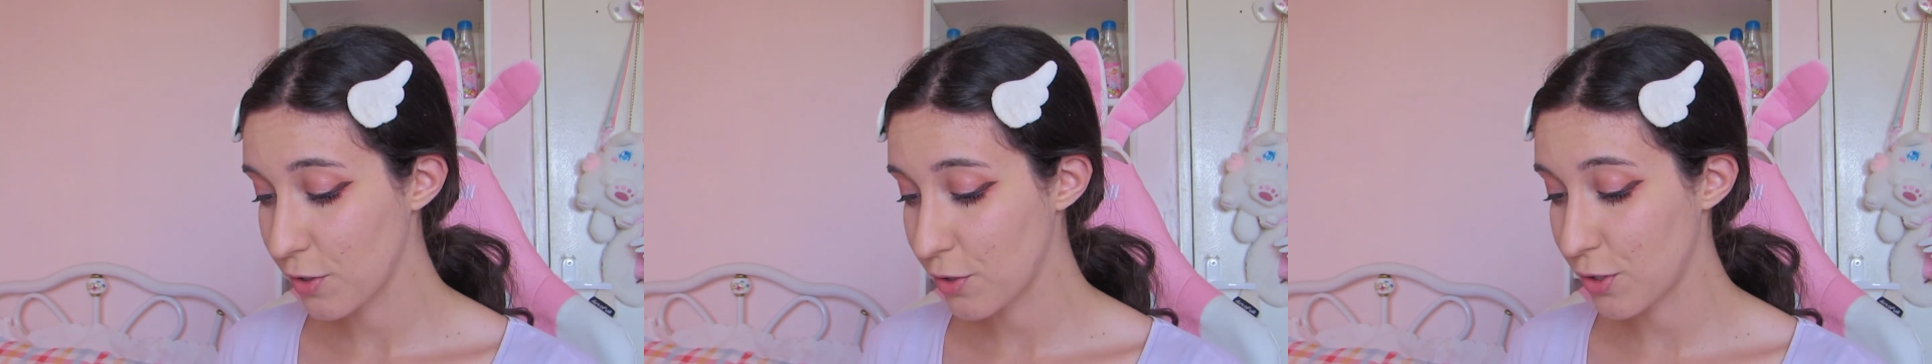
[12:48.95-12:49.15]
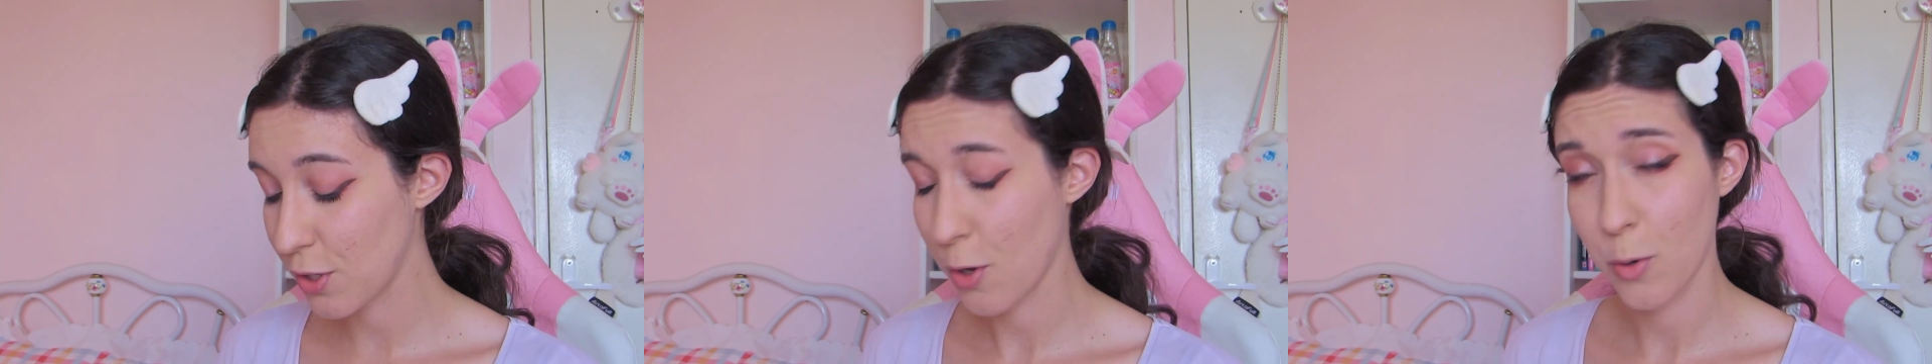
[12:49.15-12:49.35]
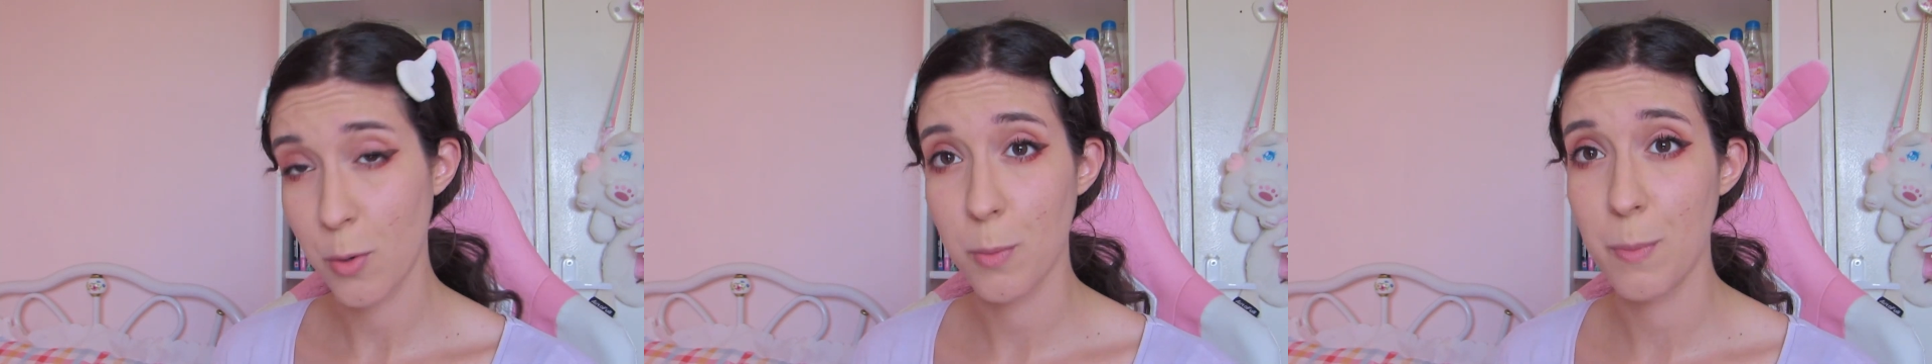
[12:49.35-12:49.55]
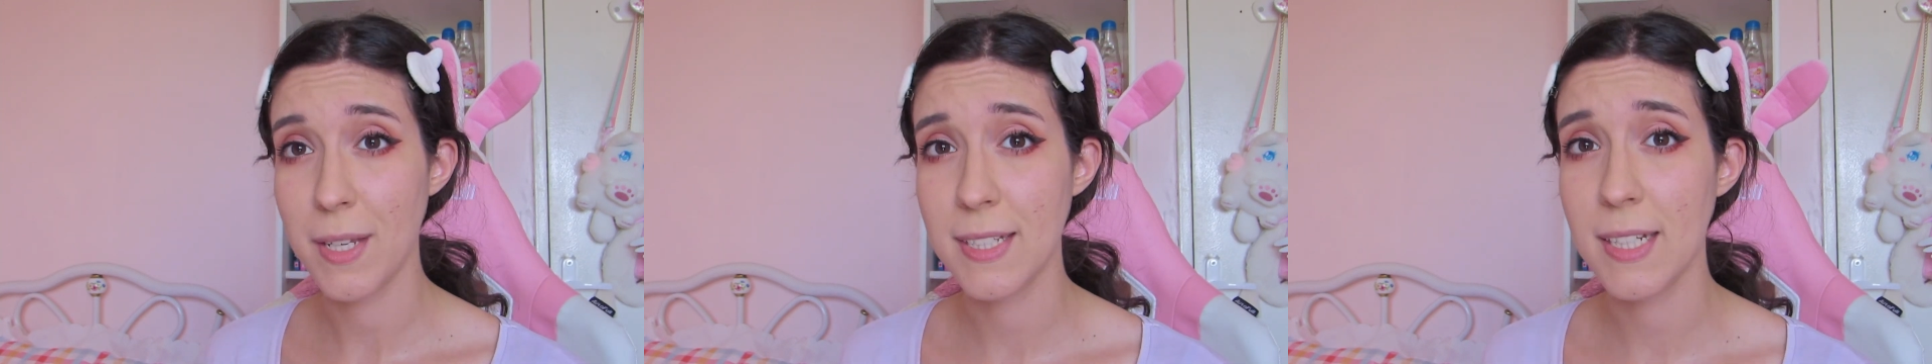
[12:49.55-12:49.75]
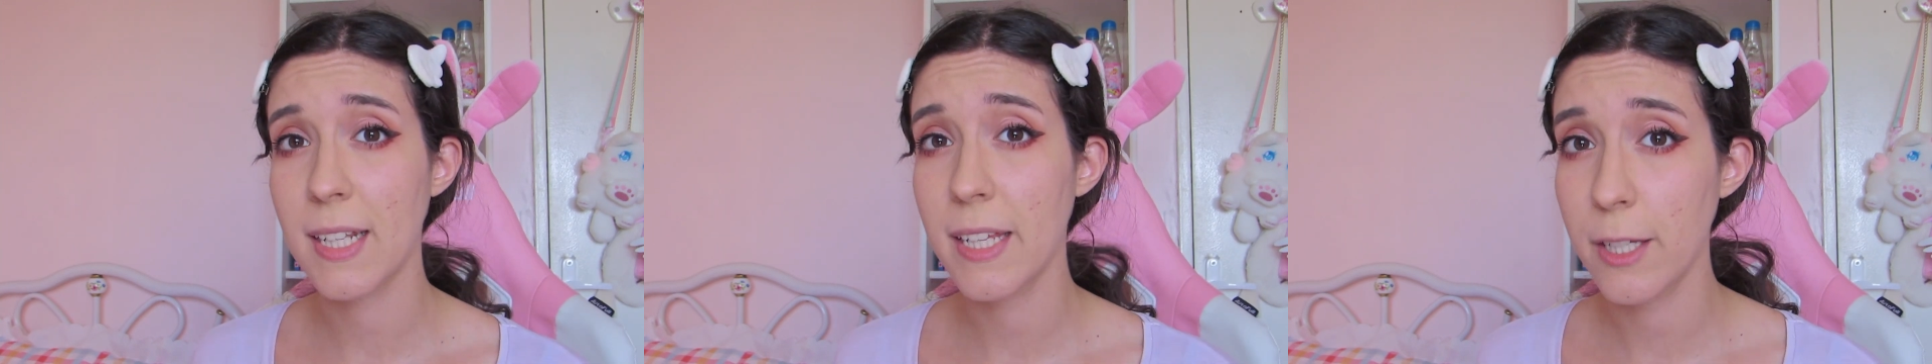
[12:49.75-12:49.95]
So
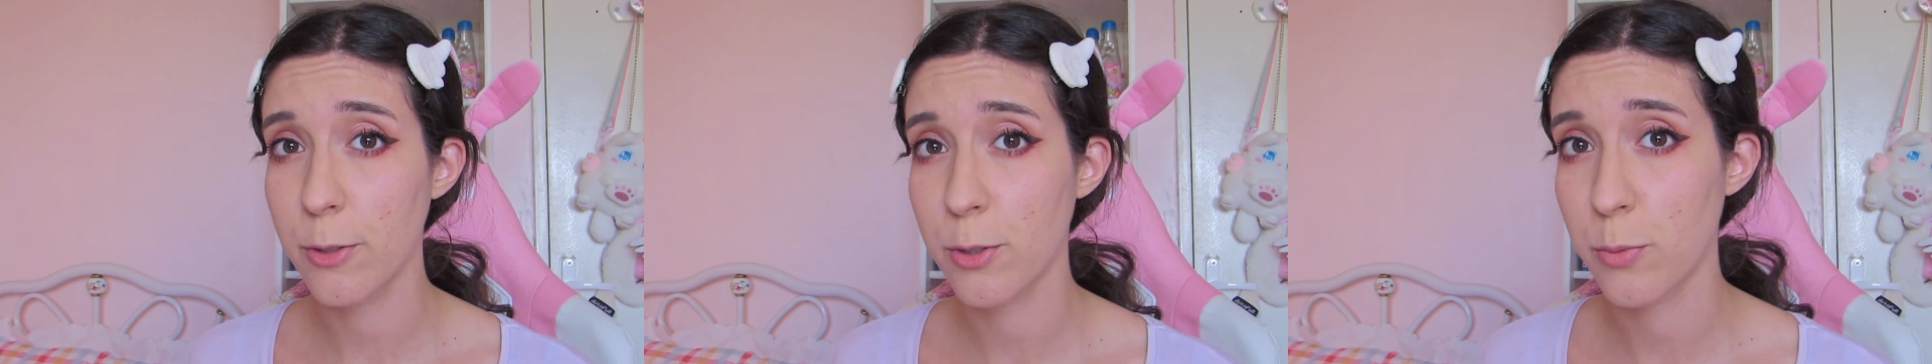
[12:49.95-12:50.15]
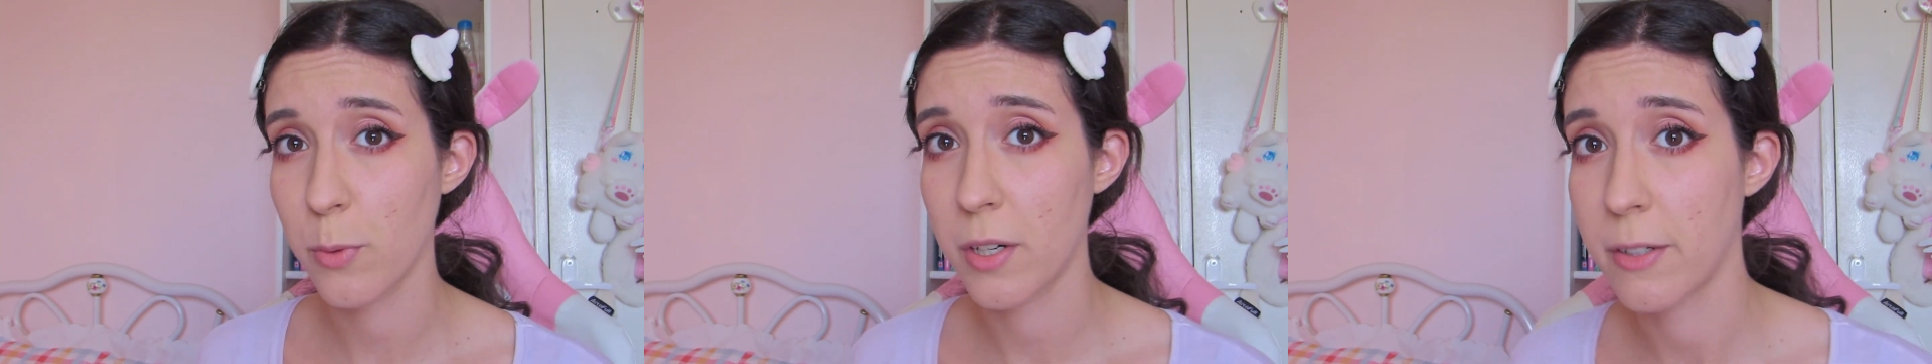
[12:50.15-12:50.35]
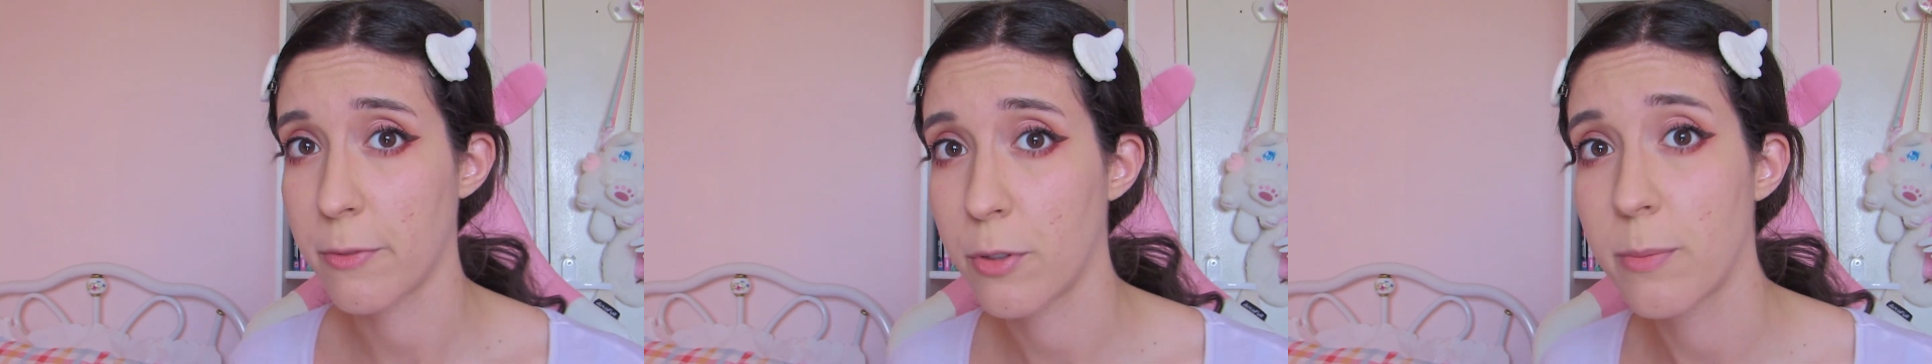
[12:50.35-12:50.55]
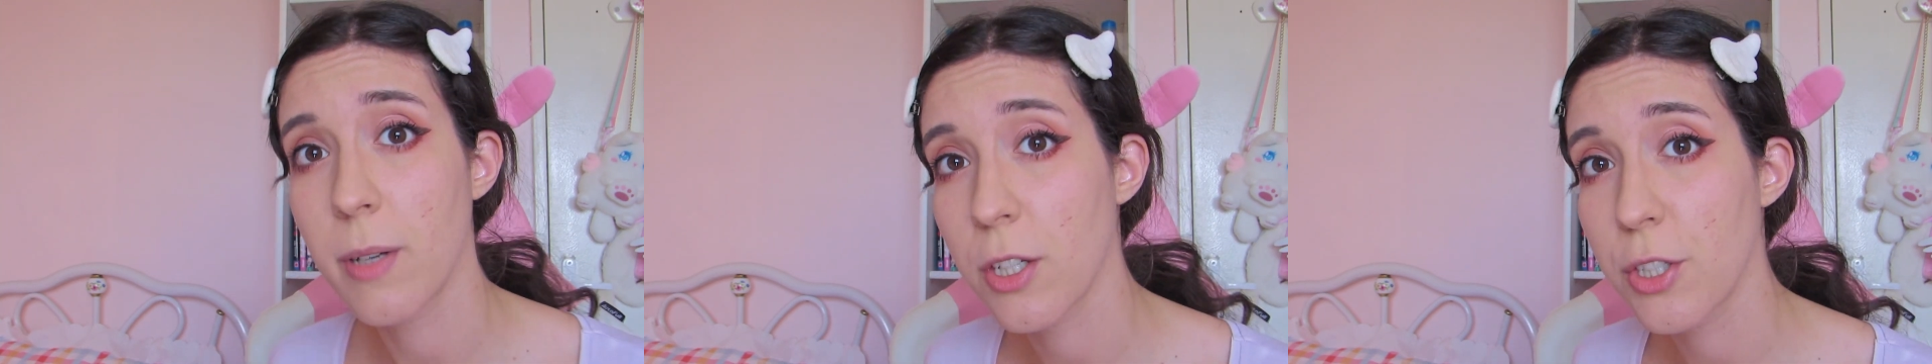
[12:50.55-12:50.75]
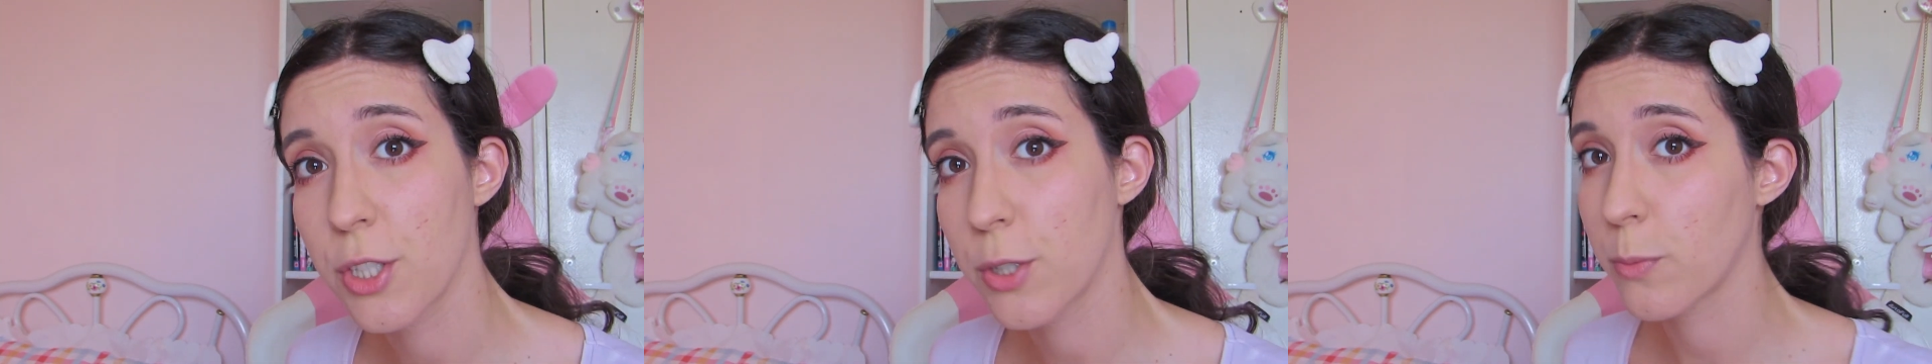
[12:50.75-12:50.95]
basically use whatever
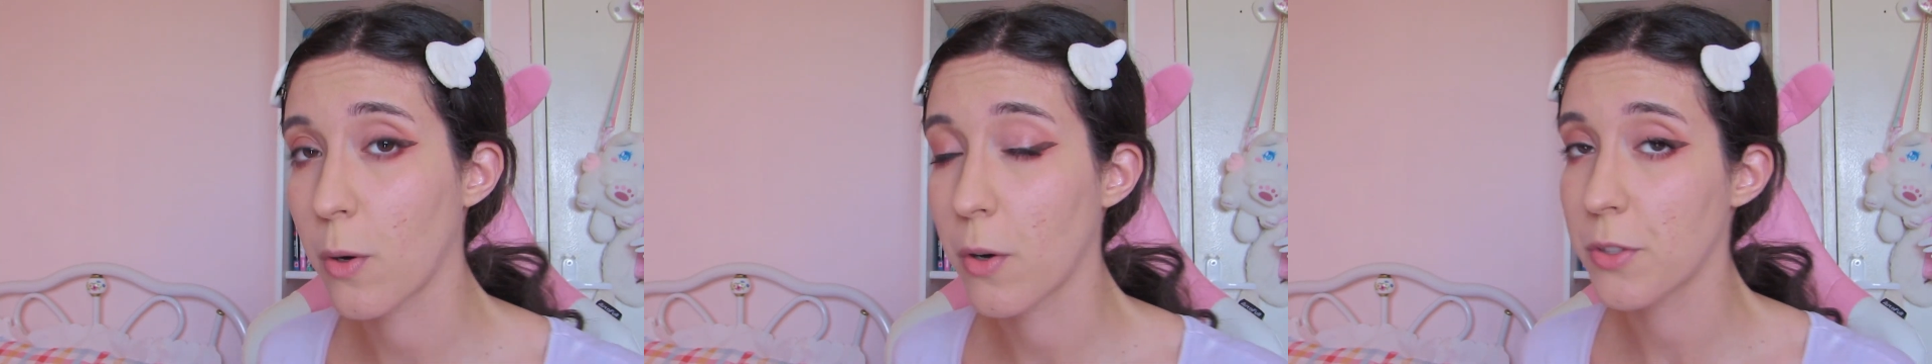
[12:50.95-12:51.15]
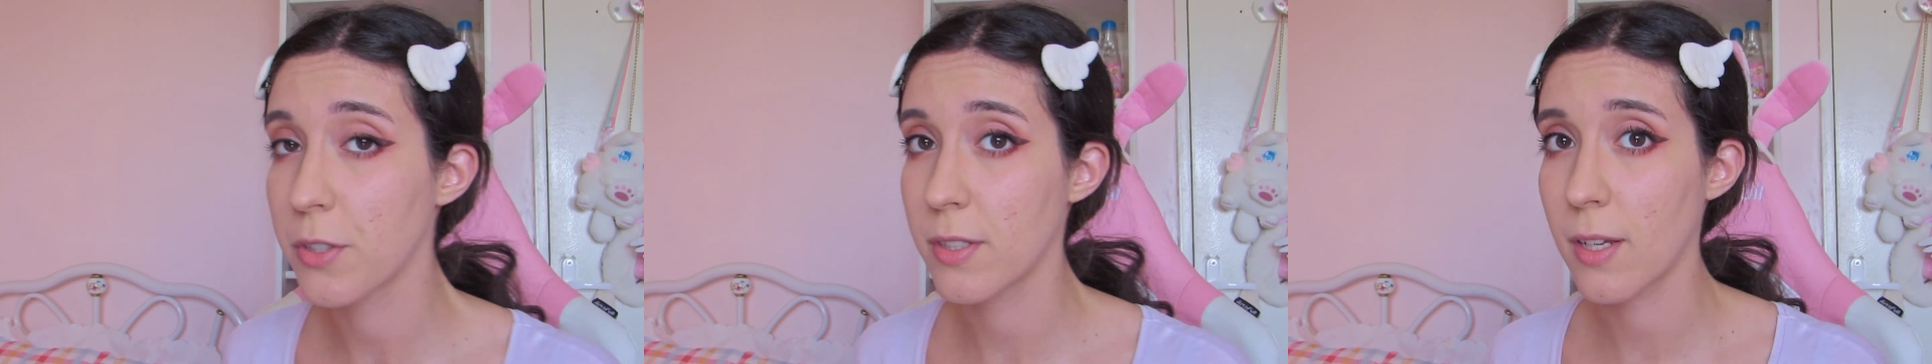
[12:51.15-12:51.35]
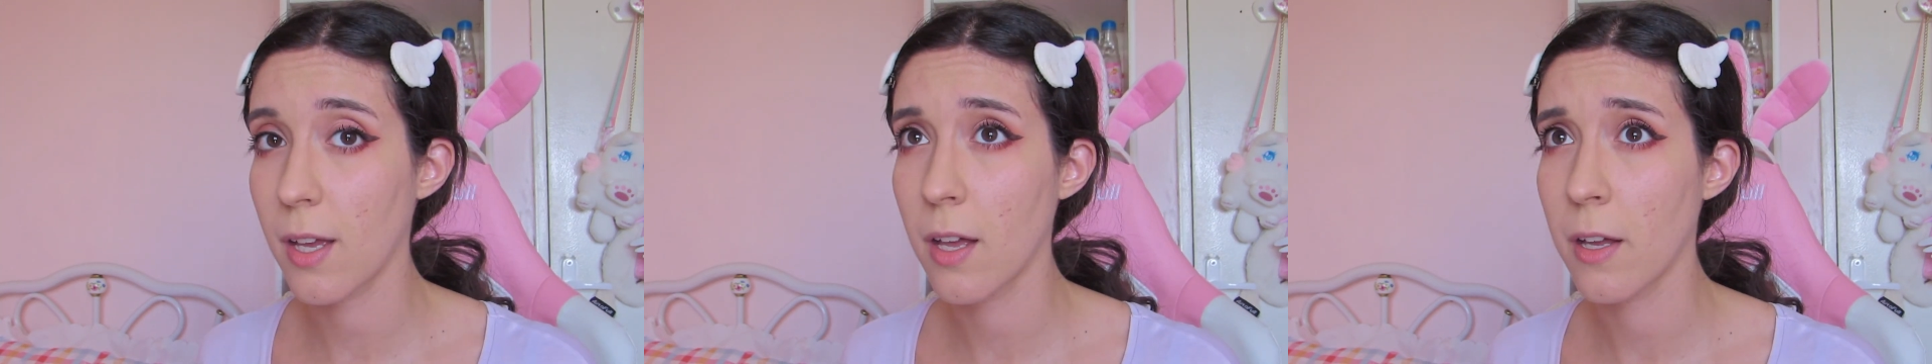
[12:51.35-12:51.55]
blush you want.